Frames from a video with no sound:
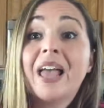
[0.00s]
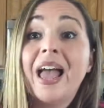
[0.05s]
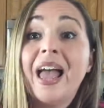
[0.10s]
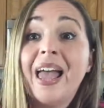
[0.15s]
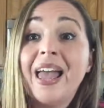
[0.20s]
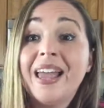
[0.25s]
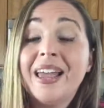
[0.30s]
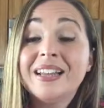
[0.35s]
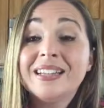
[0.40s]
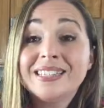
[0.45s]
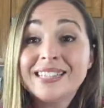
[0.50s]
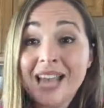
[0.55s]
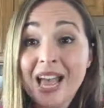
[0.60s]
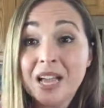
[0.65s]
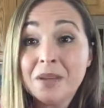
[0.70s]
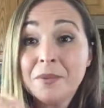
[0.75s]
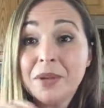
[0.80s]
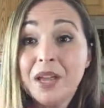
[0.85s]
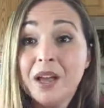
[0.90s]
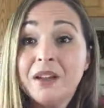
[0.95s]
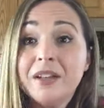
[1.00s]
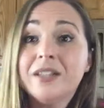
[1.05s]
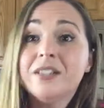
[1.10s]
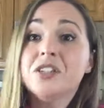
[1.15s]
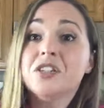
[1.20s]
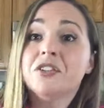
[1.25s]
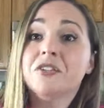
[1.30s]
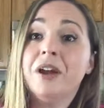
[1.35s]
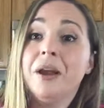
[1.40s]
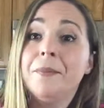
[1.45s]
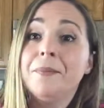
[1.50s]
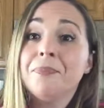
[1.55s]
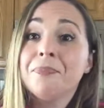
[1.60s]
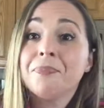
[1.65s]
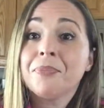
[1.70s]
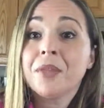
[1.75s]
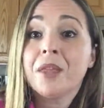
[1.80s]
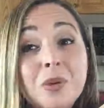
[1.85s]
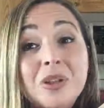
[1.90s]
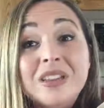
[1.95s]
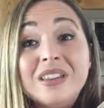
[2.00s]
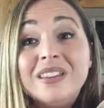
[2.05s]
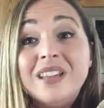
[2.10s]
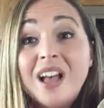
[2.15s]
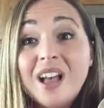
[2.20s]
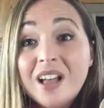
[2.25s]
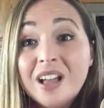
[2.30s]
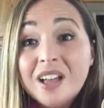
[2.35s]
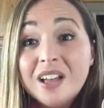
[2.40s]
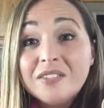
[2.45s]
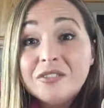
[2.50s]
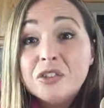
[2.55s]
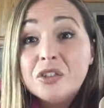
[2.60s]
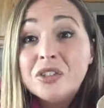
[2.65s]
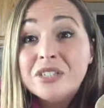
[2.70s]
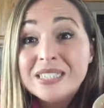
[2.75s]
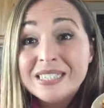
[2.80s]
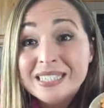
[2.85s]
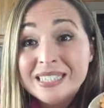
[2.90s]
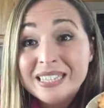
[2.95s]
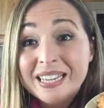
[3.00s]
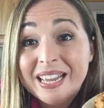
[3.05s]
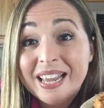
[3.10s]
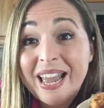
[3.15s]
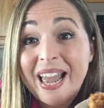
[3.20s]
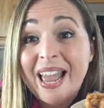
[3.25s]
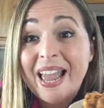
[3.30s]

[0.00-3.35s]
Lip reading: and tag me on Instagram. I would love to see it.